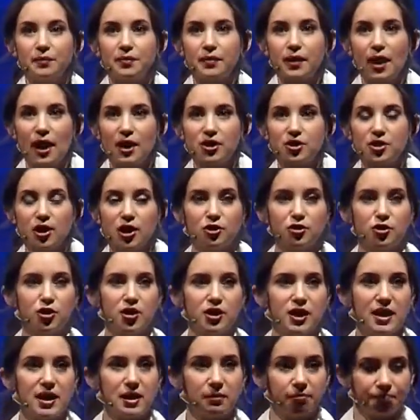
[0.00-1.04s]
I started to
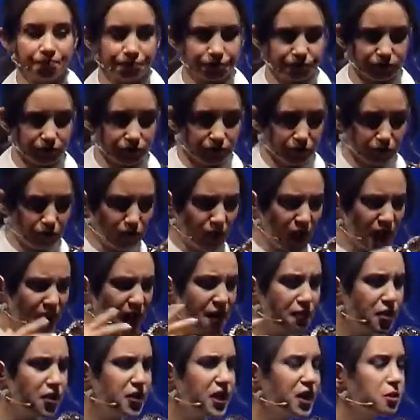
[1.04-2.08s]
see
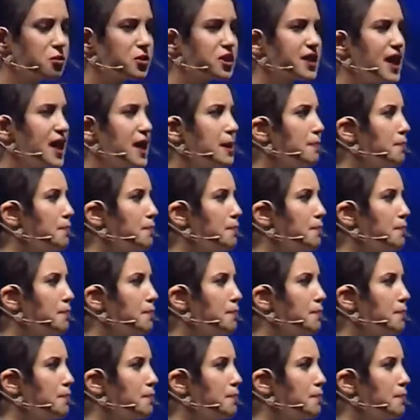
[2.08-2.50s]
everything was getting